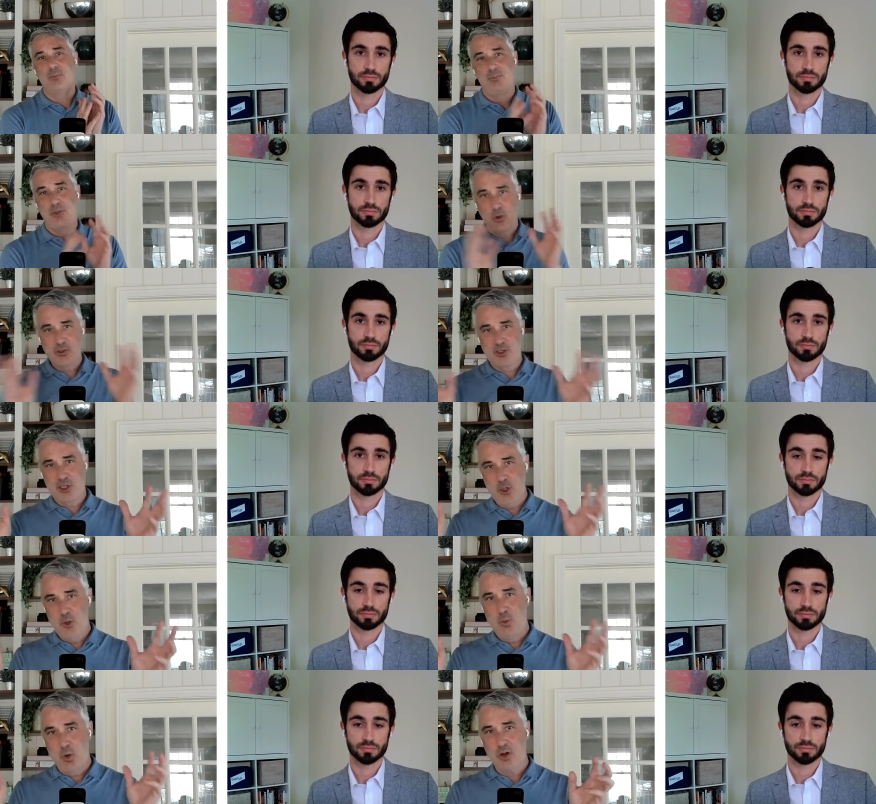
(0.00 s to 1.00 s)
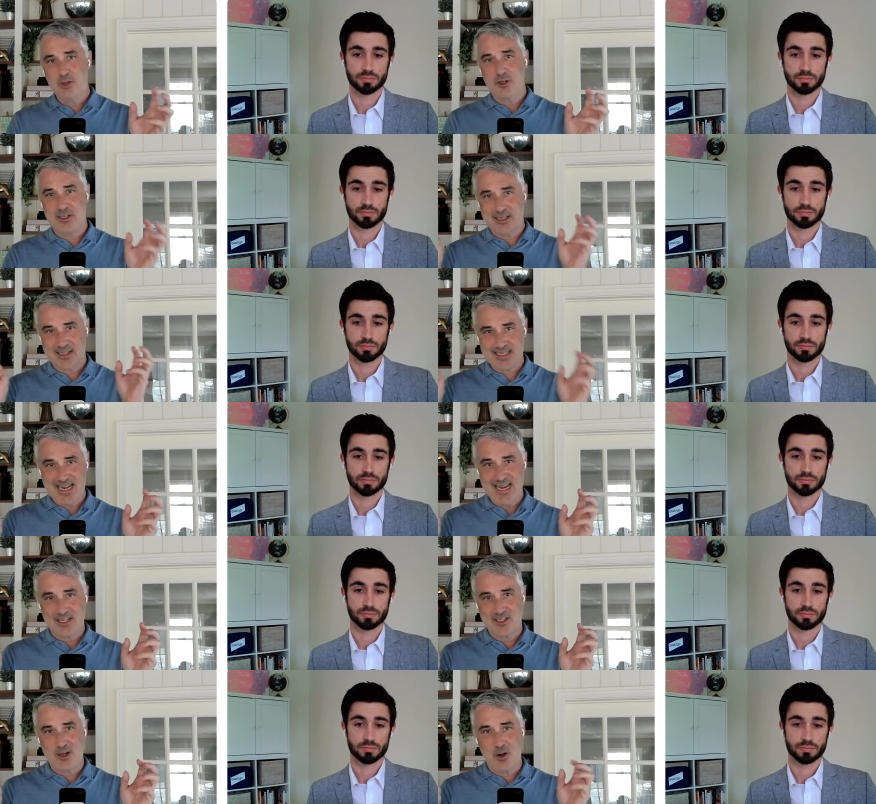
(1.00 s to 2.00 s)
Speaker 1: those two worlds are distinct.
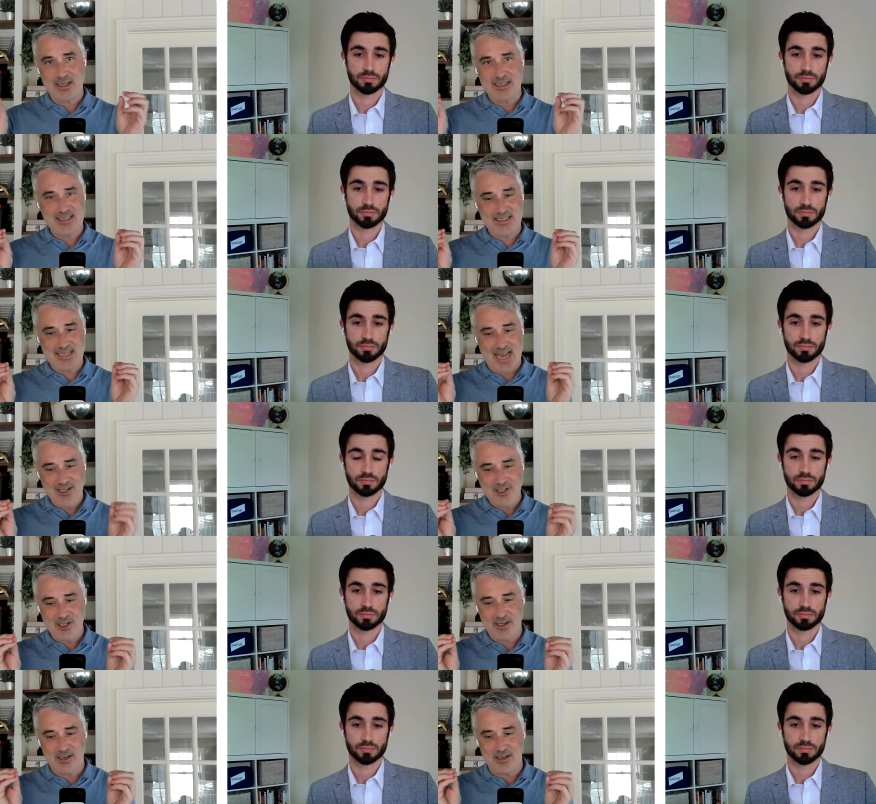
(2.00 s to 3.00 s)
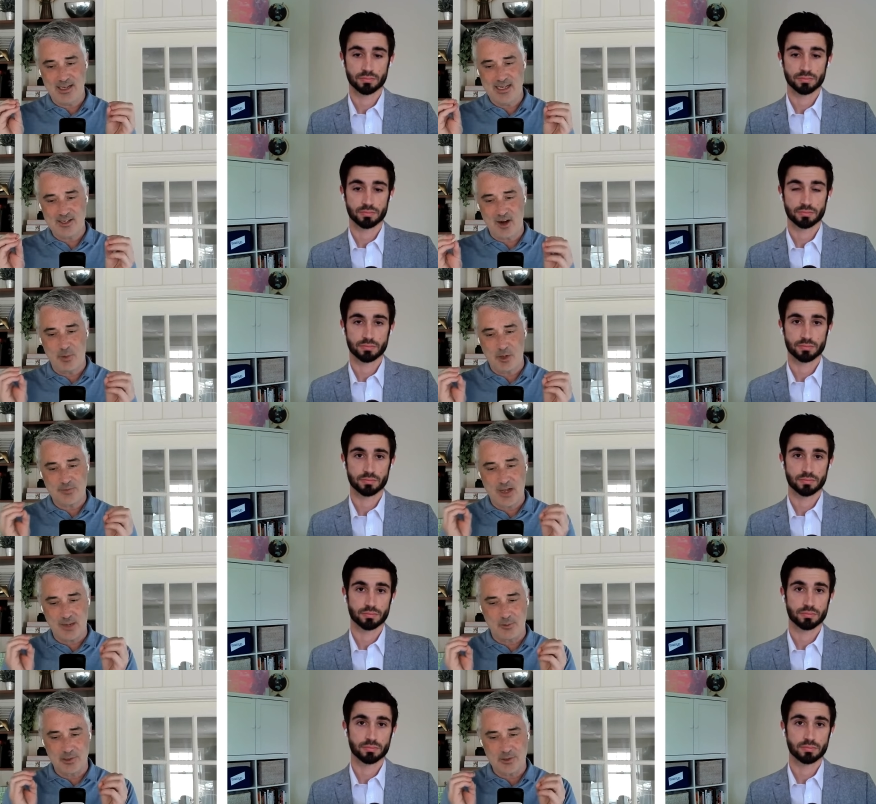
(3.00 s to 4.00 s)
So tension is our most
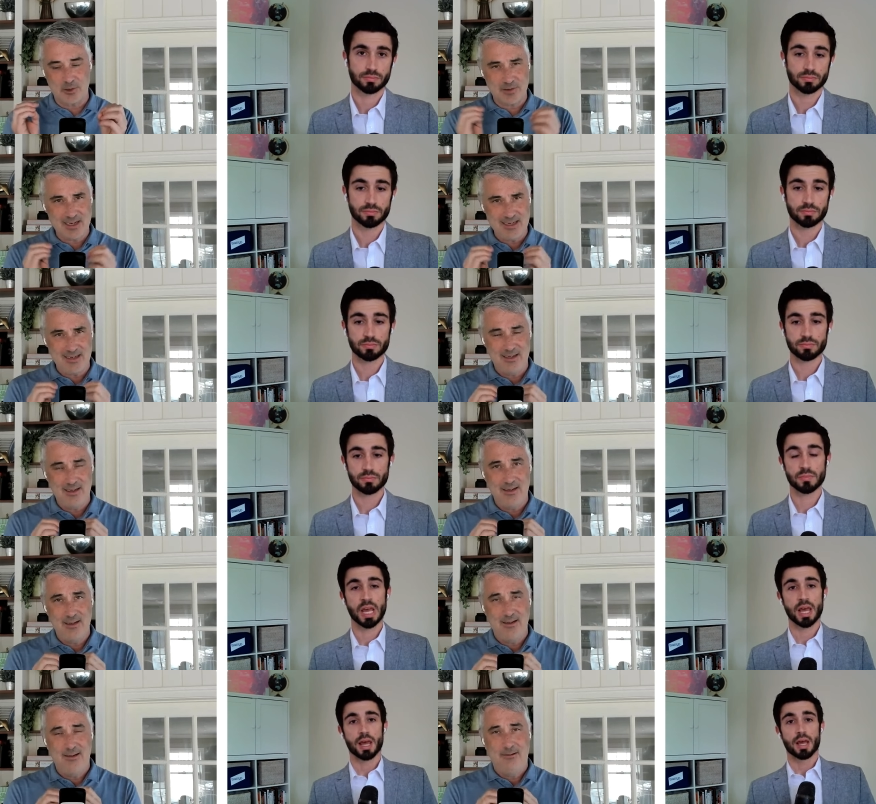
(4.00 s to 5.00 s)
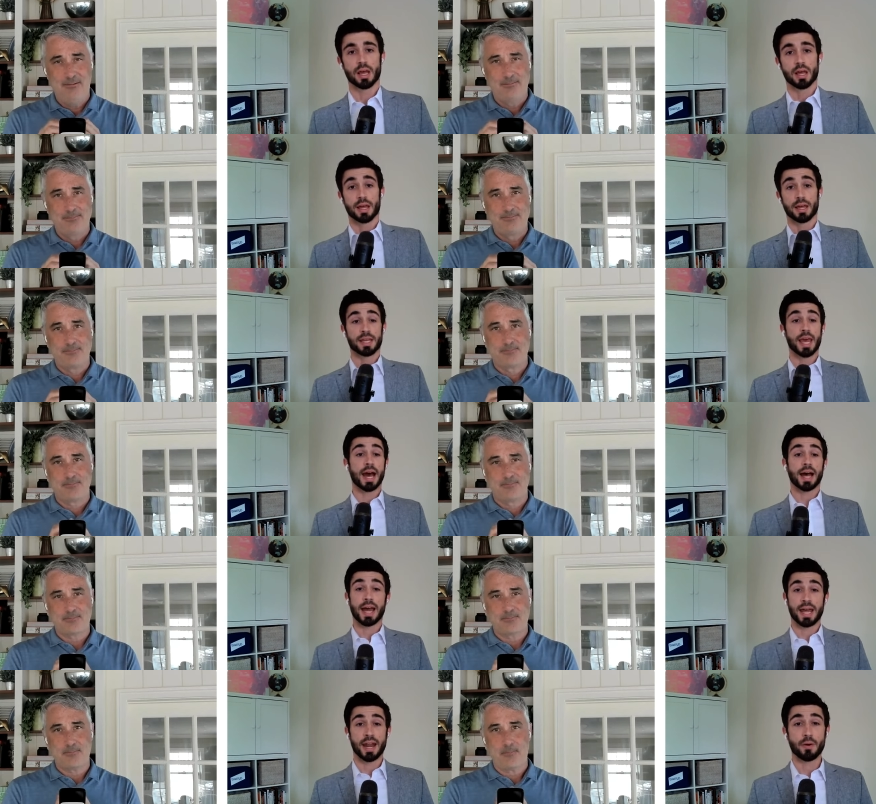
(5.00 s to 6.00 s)
valuable resource, right?
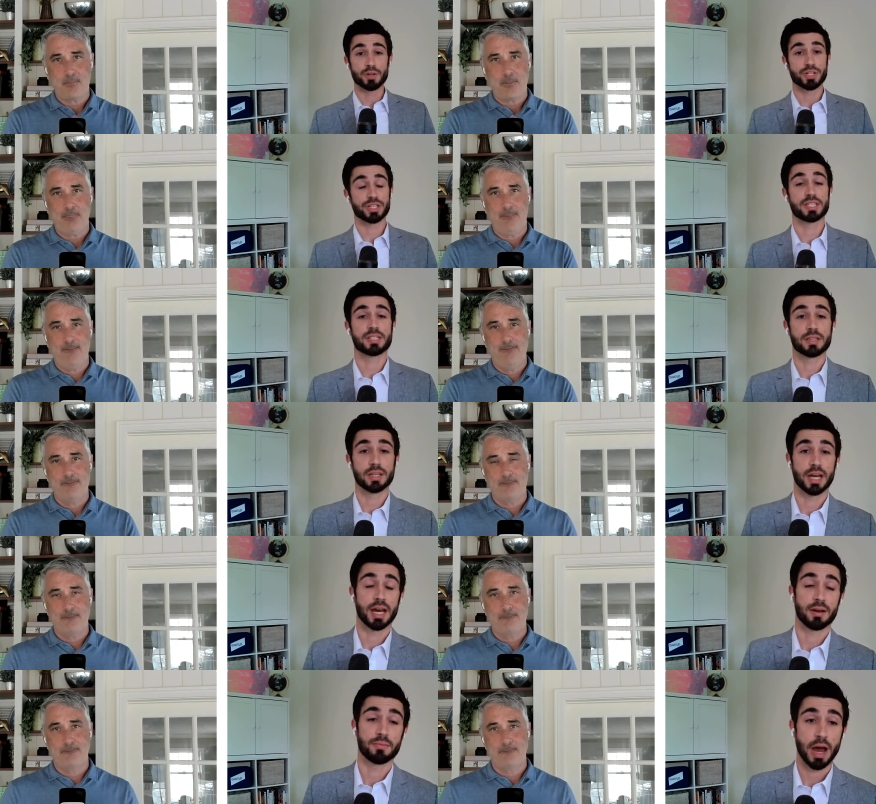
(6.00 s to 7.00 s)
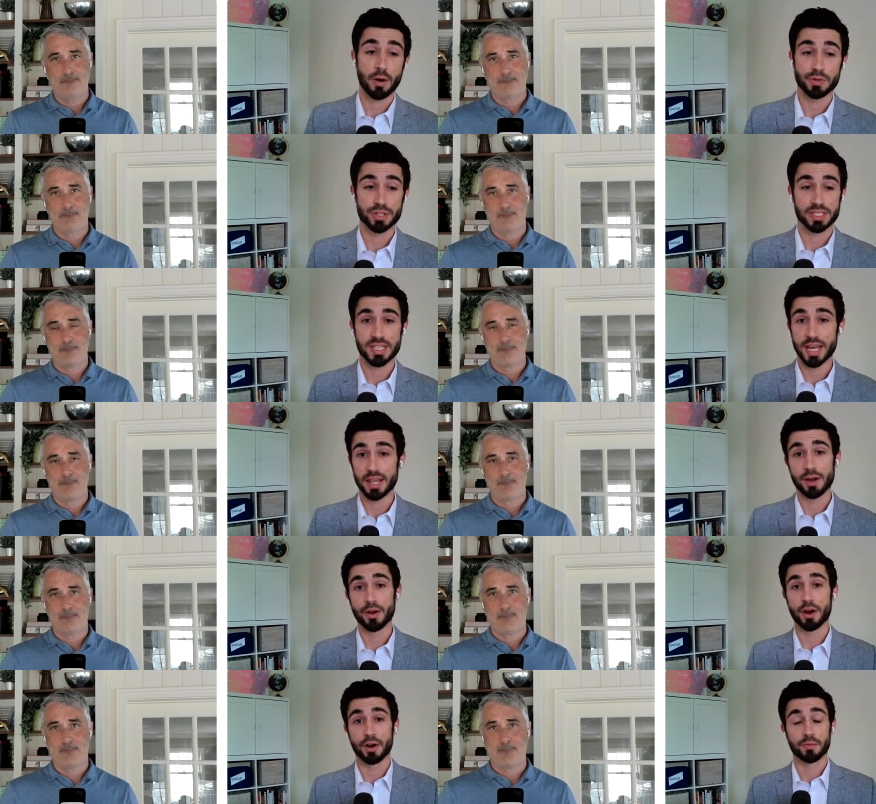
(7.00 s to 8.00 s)
Speaker 2: Yeah, and I would just uh, I would just say
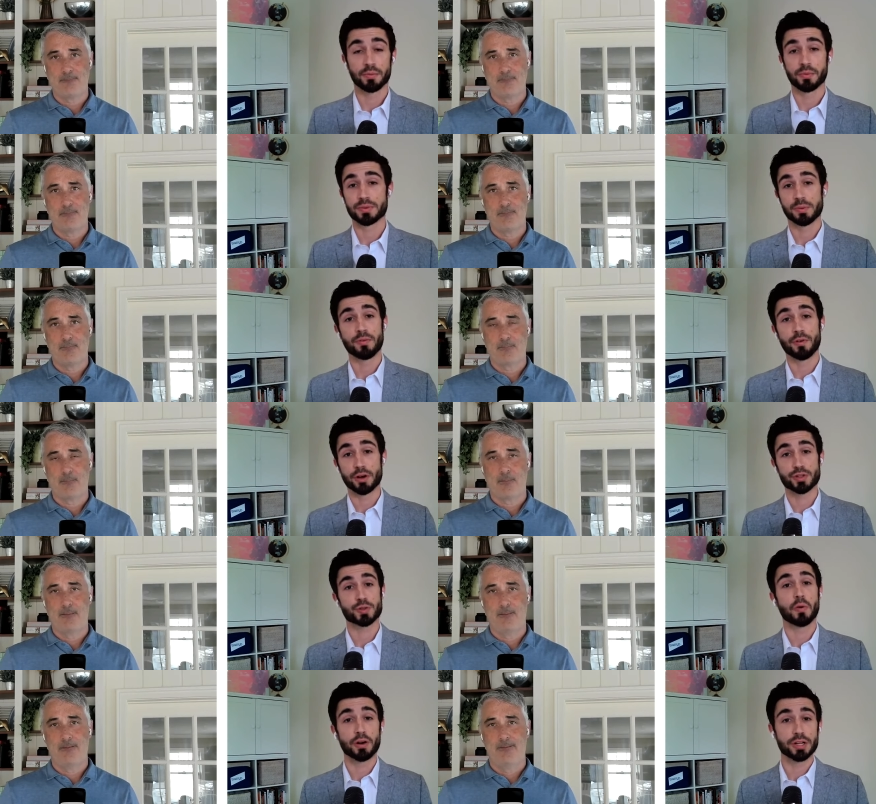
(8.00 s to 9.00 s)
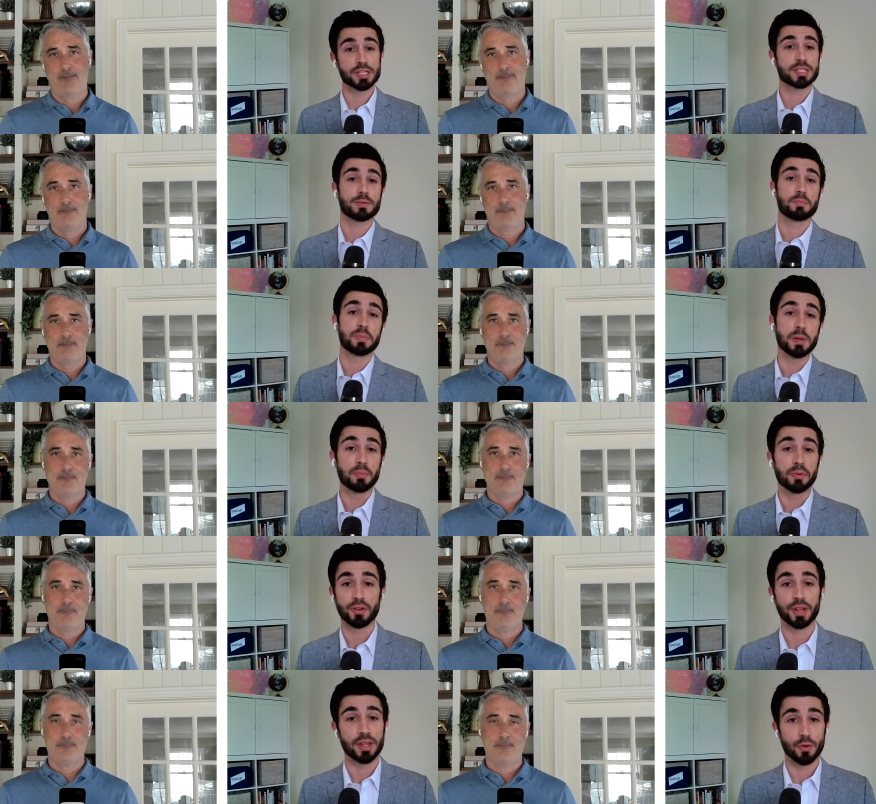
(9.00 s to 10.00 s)
there are some of our smartest
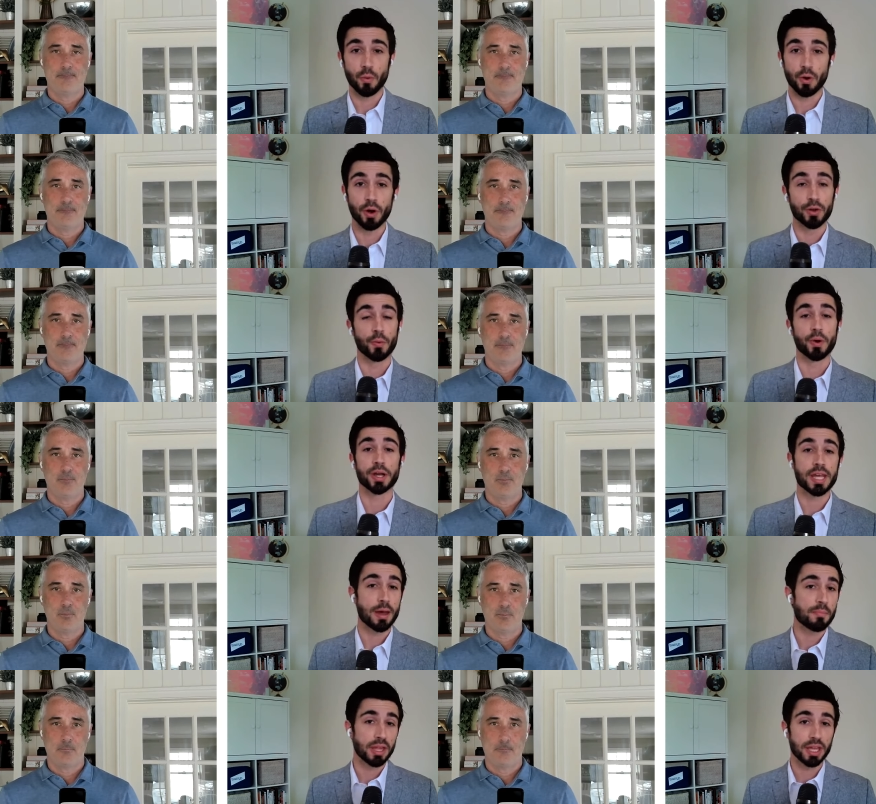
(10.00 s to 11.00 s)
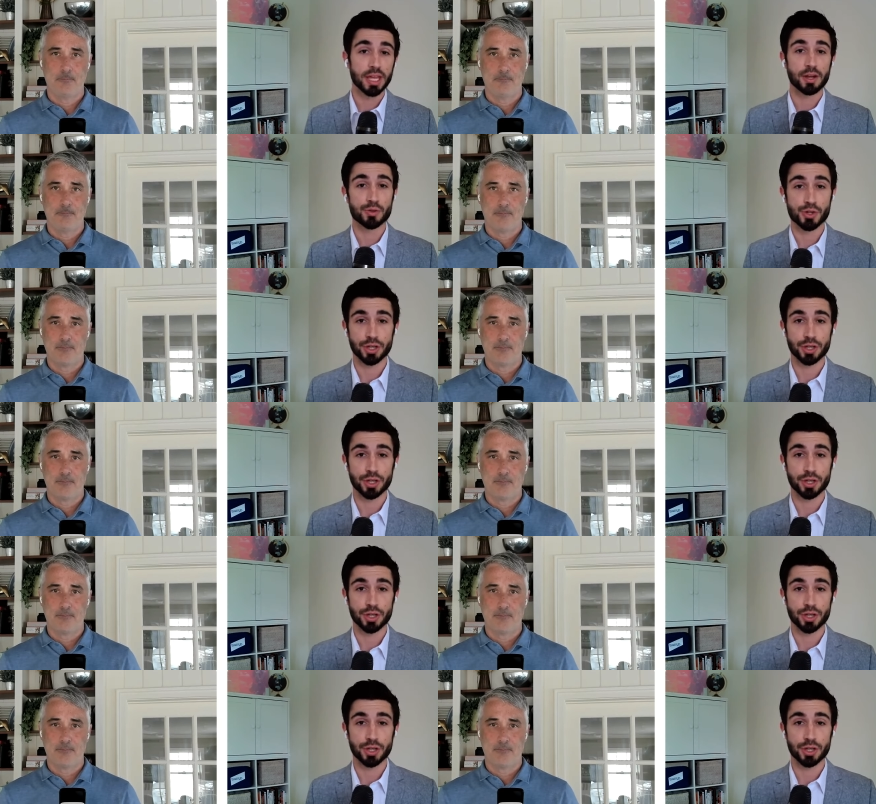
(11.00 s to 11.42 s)
people in the world are working at billion and